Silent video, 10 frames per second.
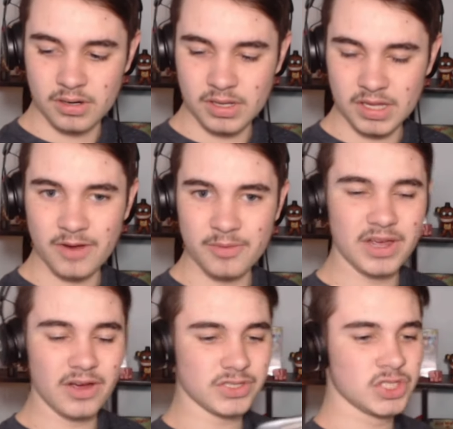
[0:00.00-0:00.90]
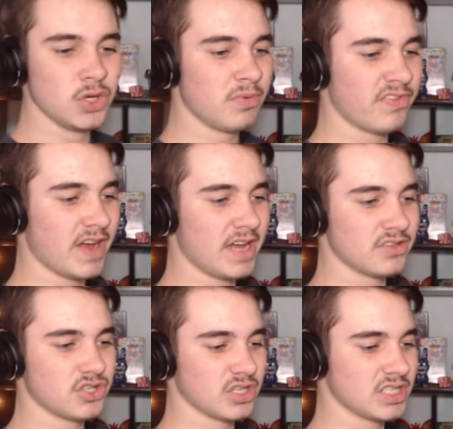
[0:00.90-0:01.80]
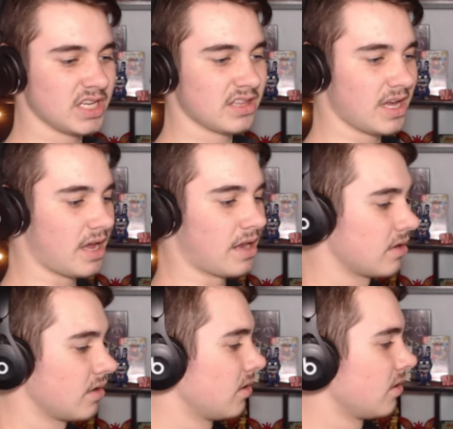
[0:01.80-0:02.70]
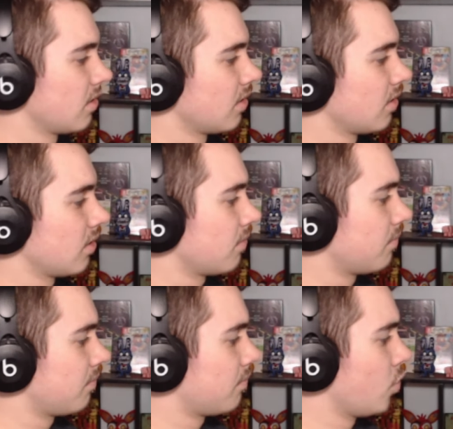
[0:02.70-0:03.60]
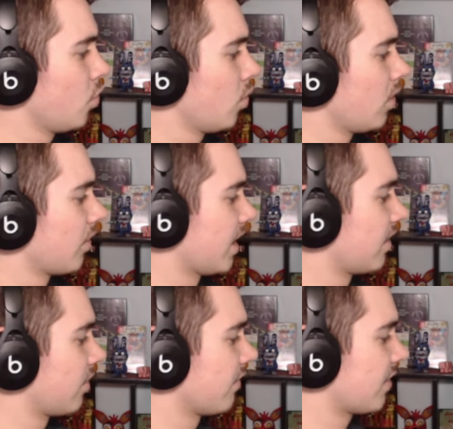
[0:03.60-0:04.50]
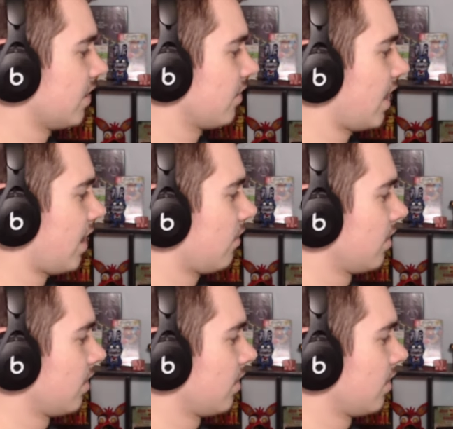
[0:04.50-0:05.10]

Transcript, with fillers: There we go, super fast, just like that. Ooh, okay, they're over here now.